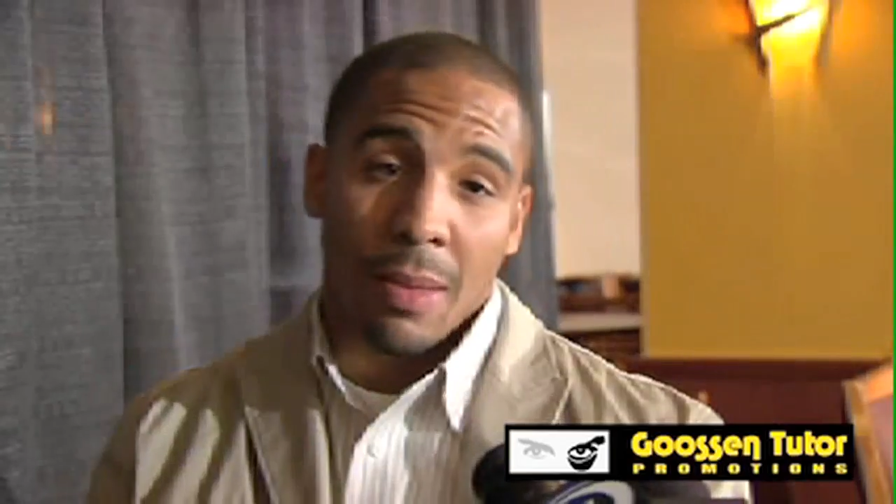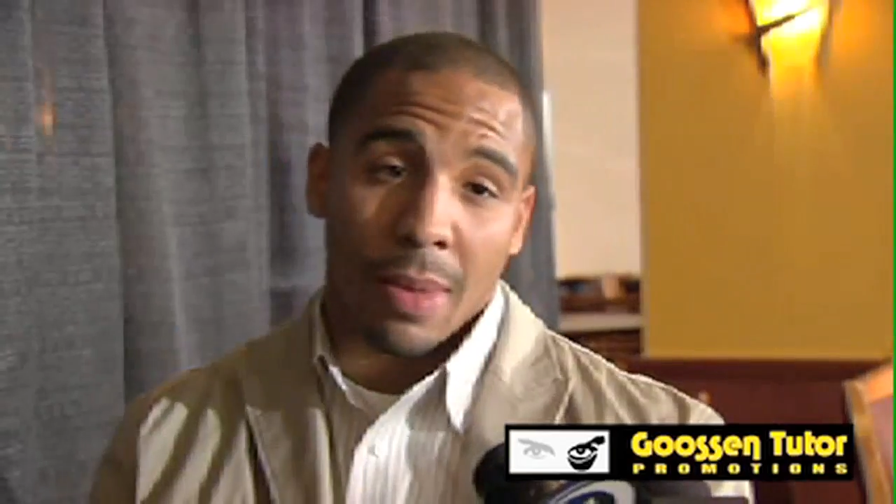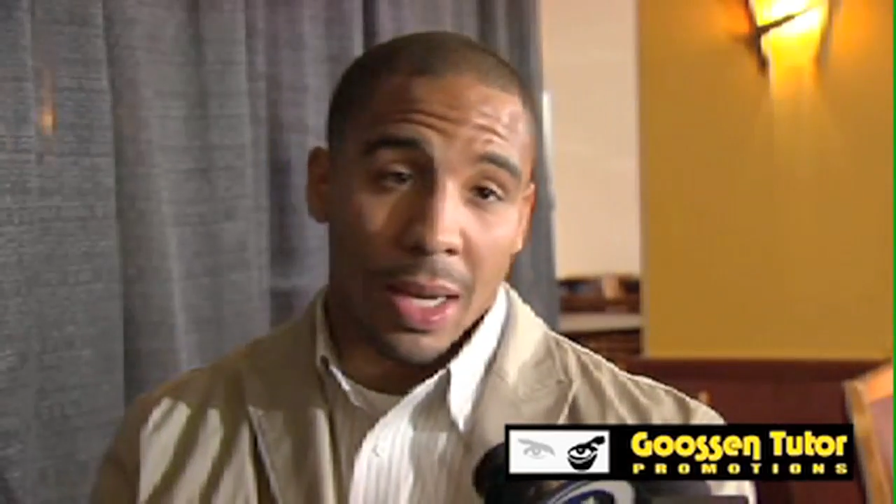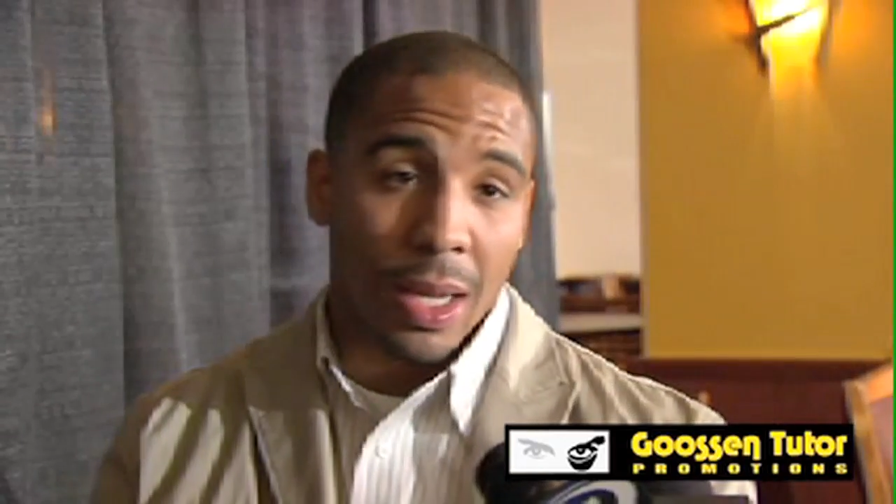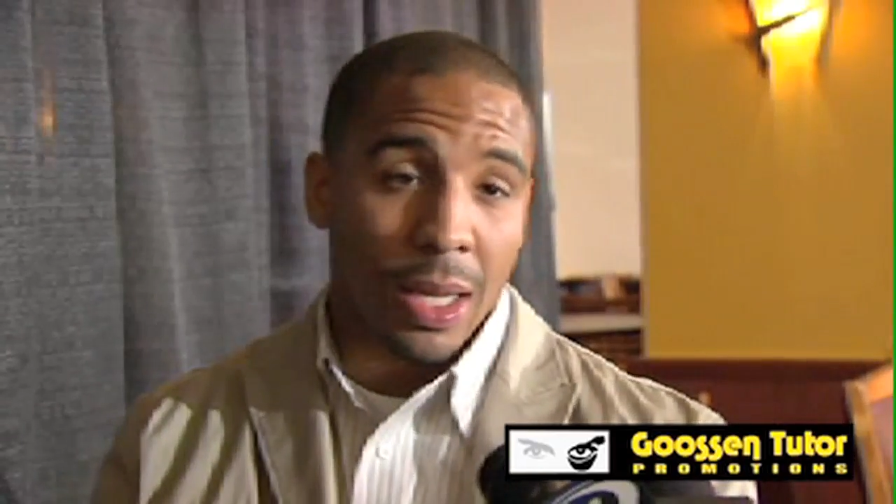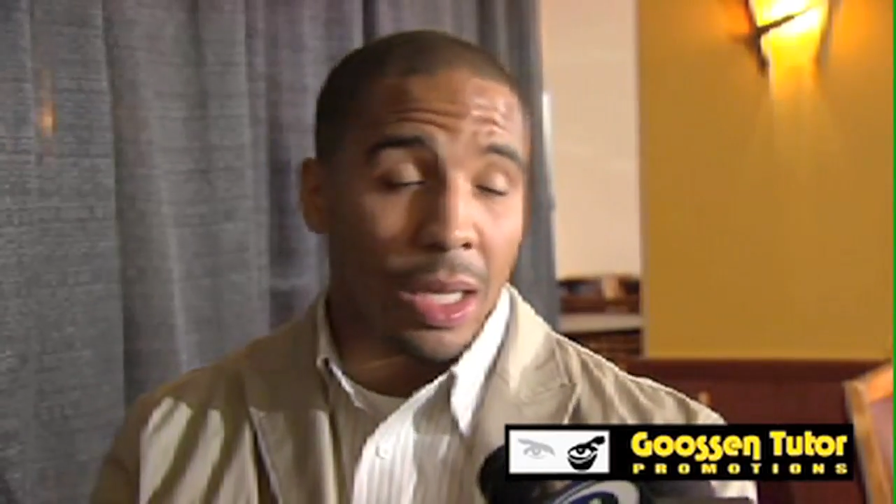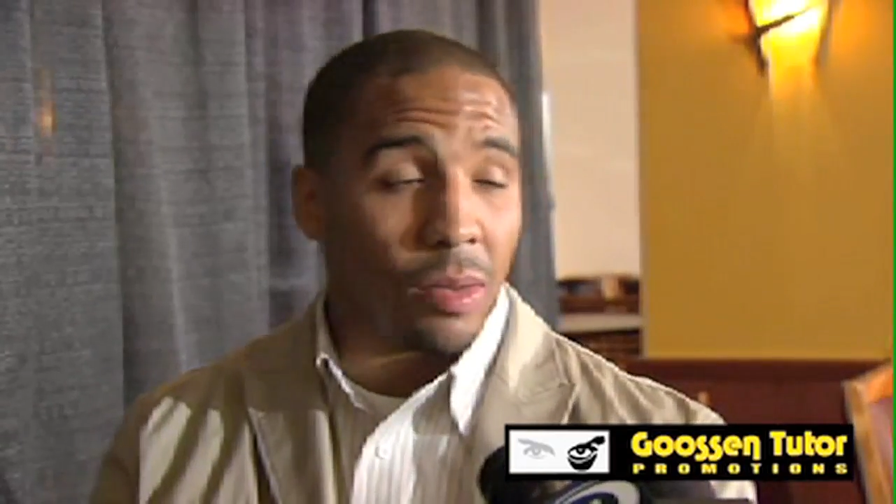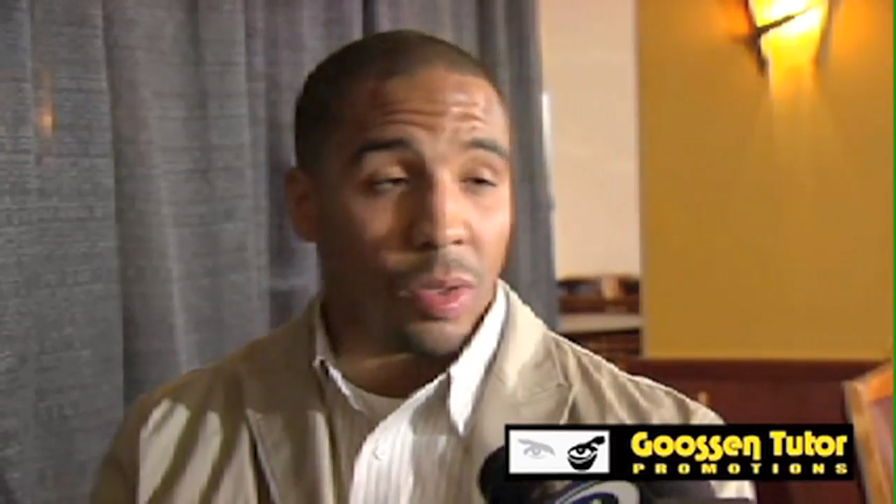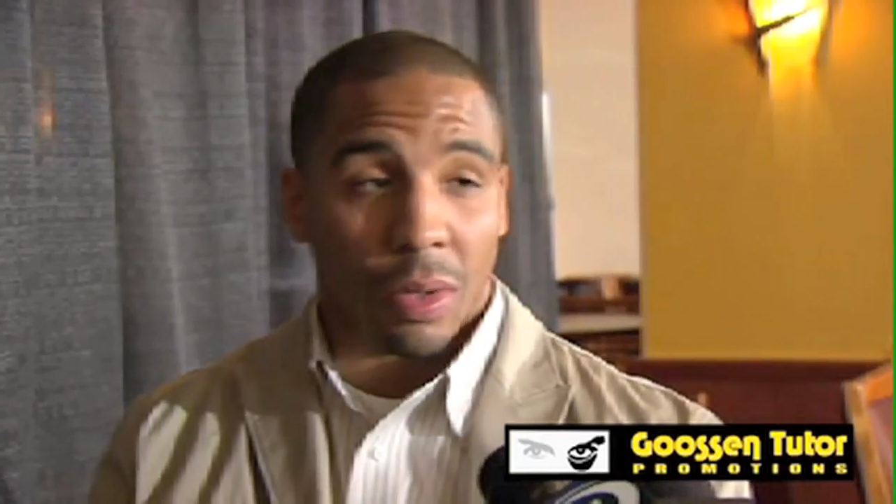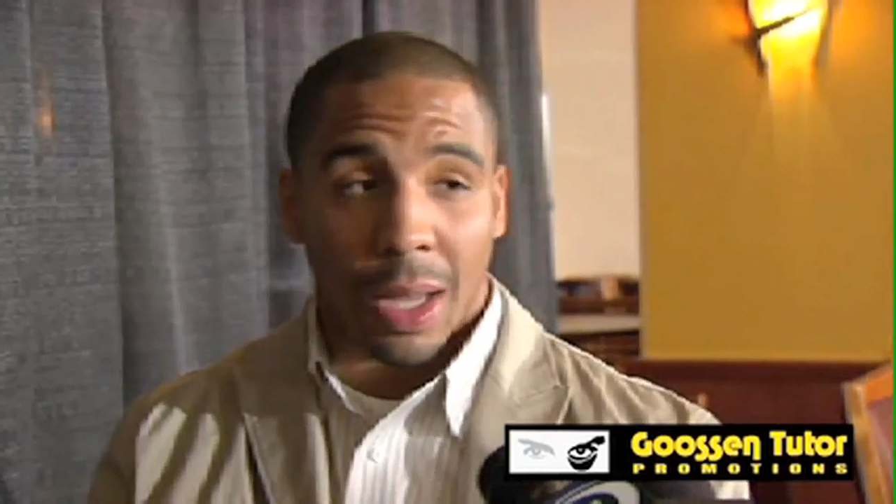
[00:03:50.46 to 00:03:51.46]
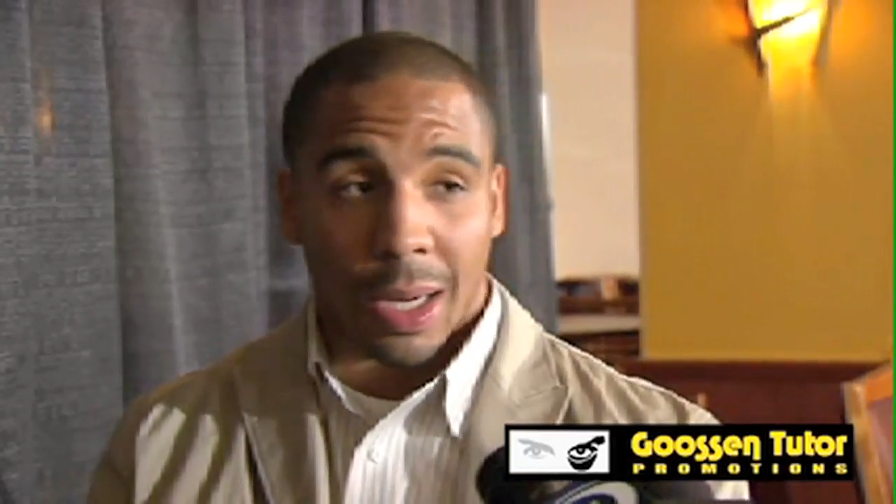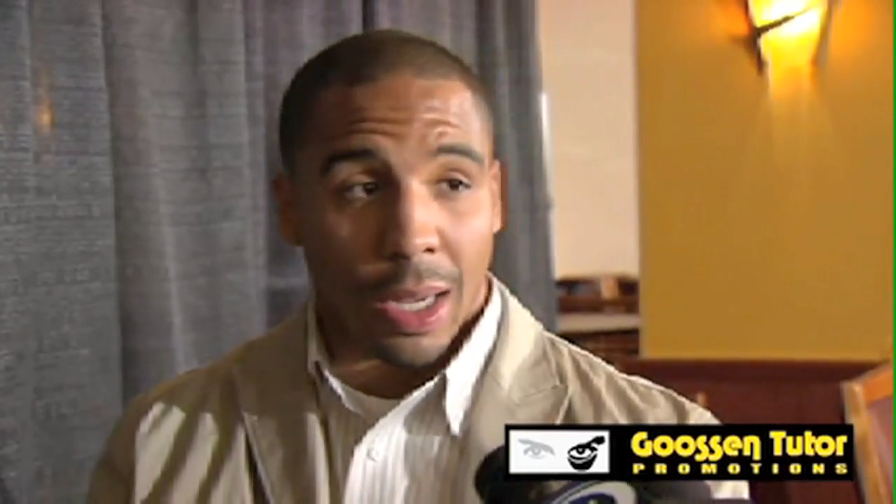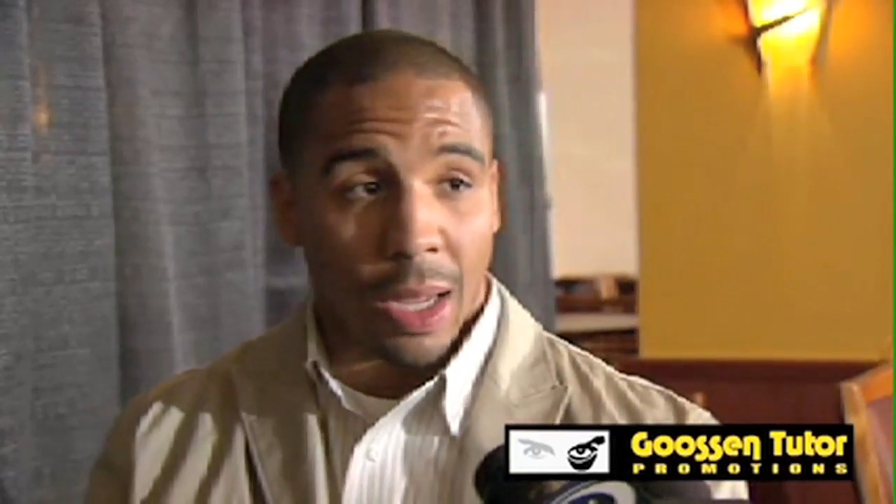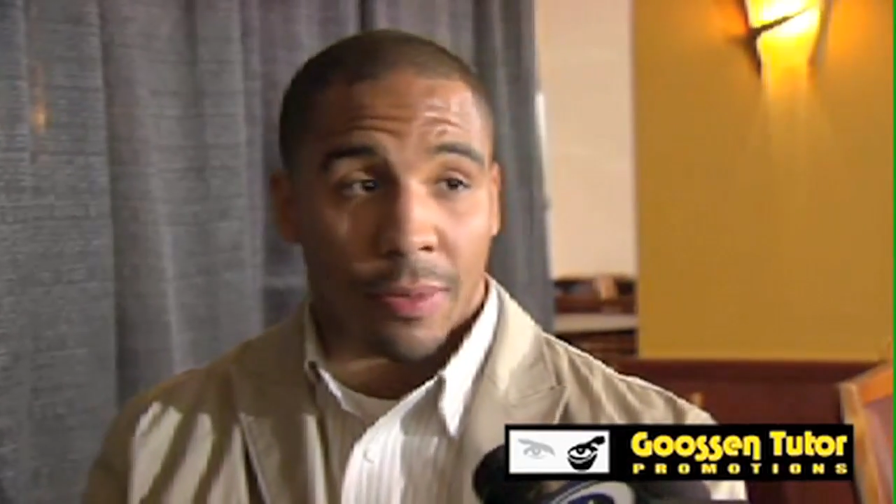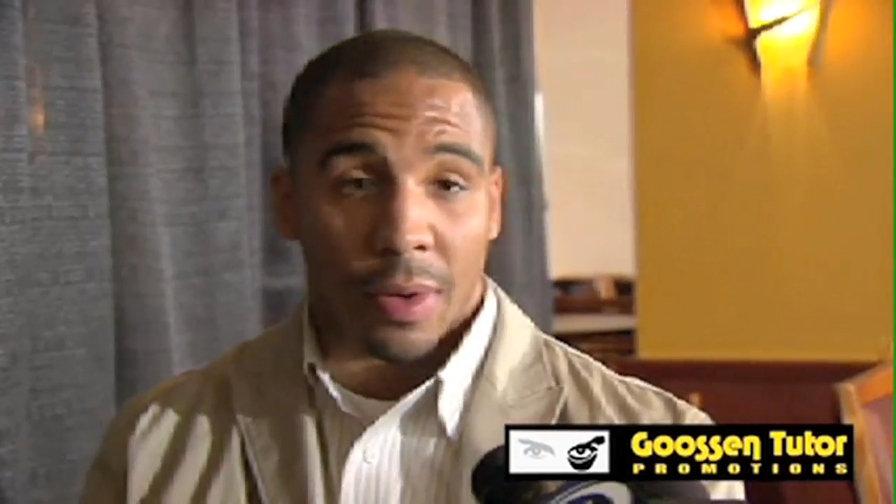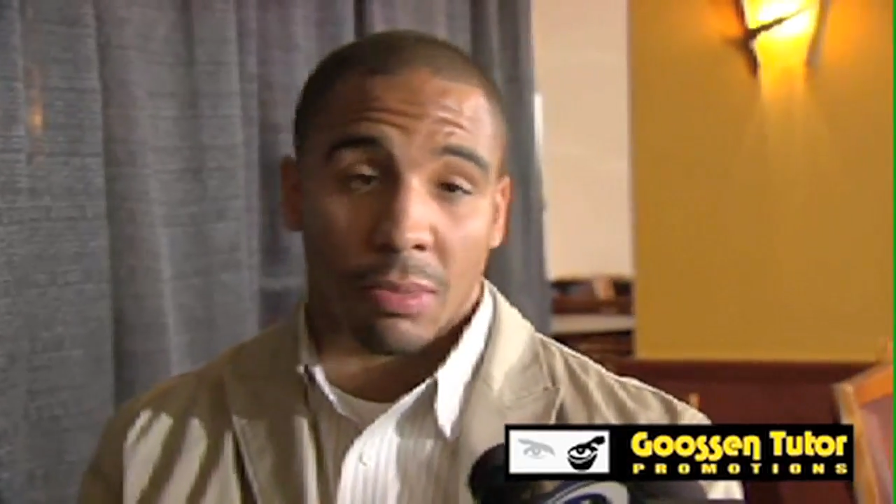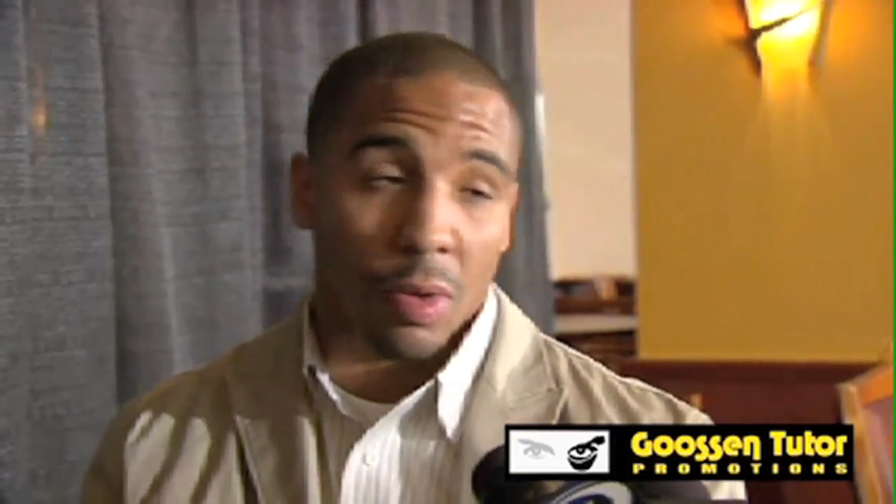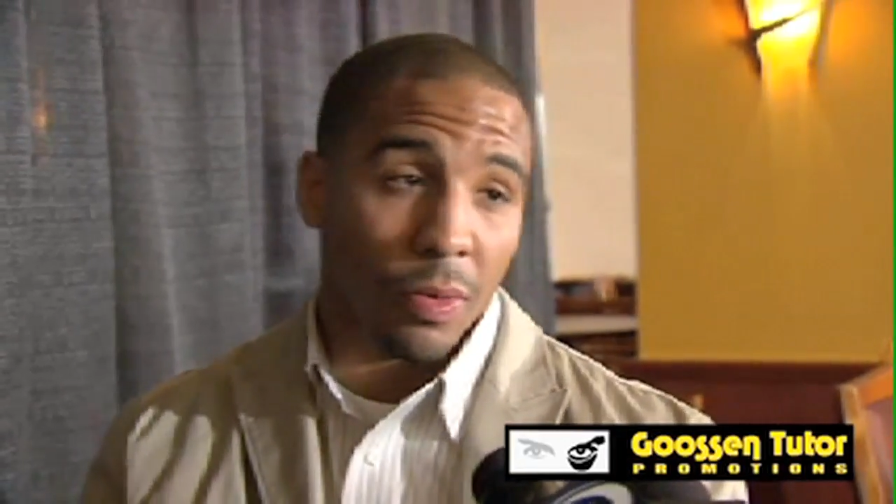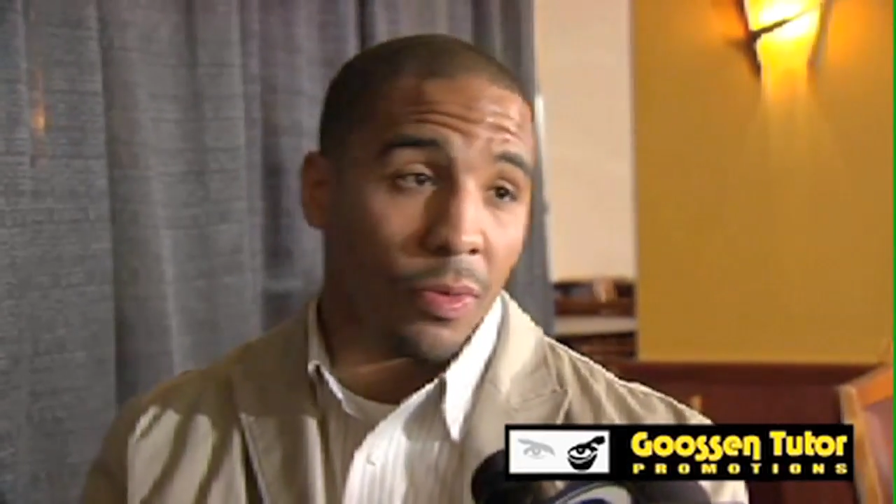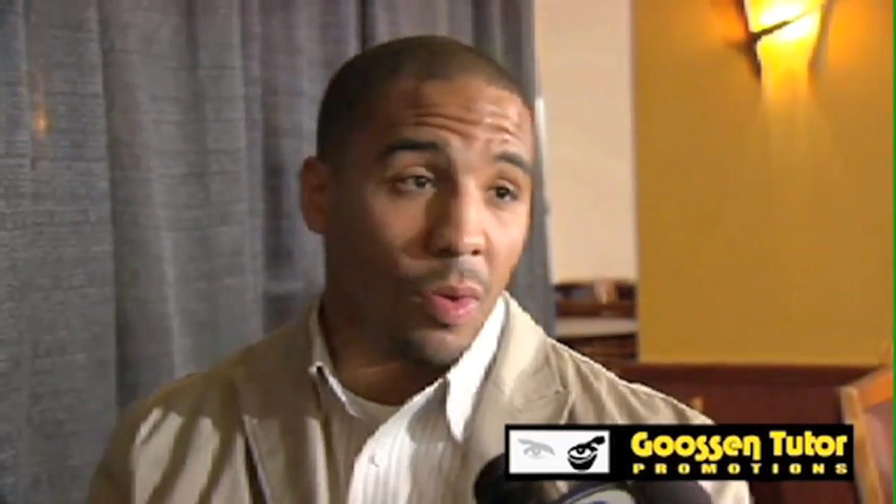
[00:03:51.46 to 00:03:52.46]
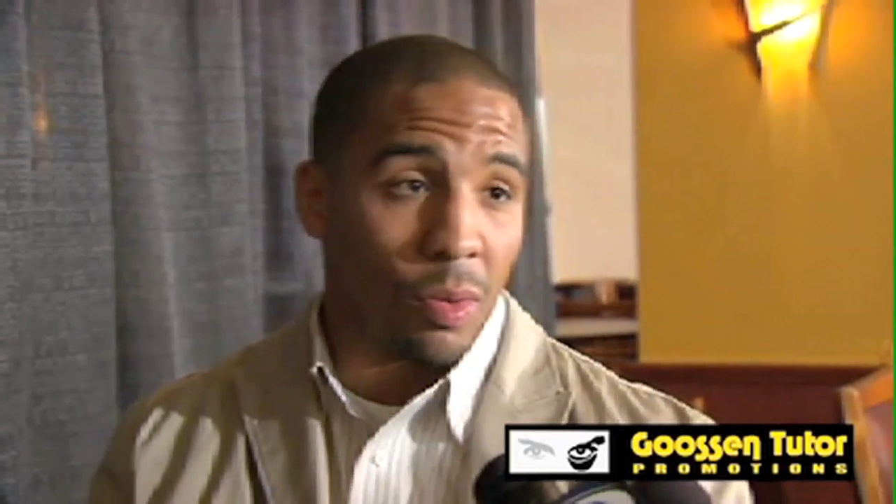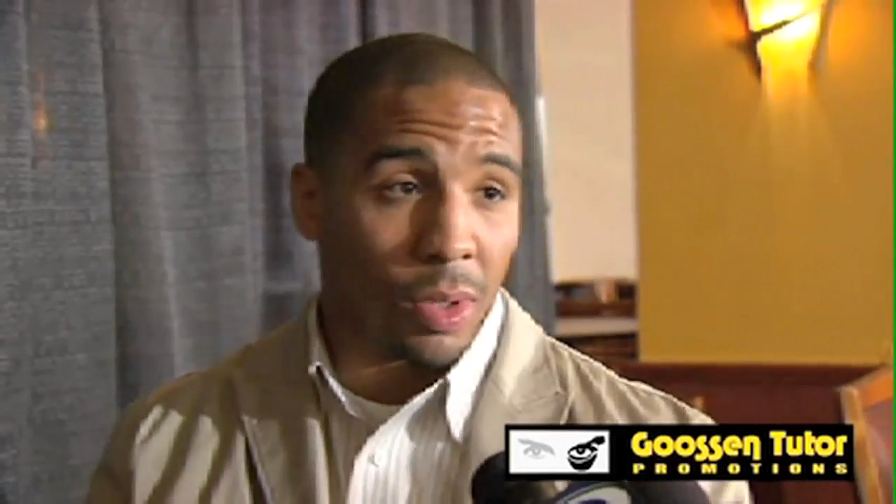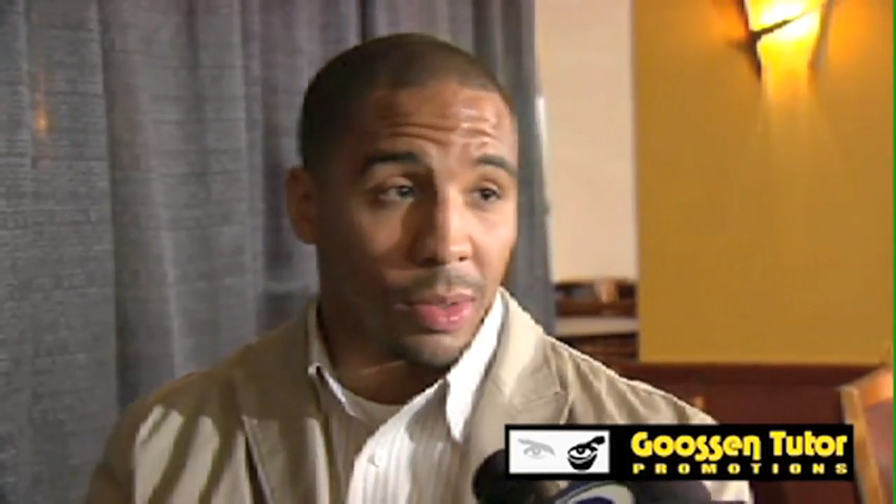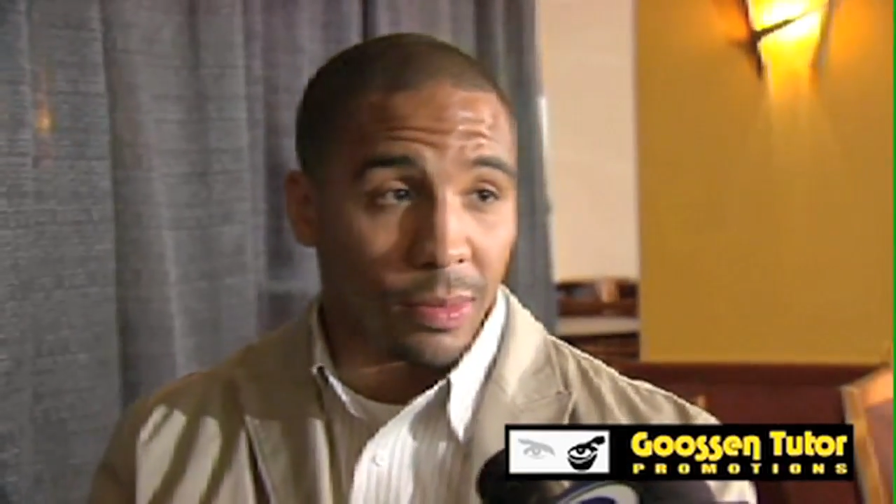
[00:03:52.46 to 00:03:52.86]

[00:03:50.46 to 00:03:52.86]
man, it gives you a lot of confidence moving forward.